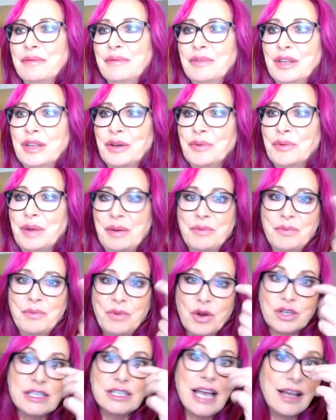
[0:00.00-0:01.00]
We
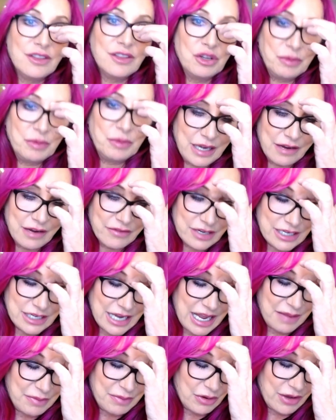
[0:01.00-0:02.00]
worked out a little bit every
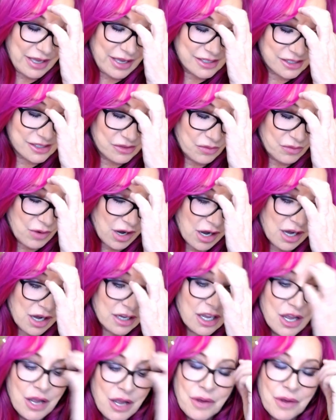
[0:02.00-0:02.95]
day. Bill has to walk.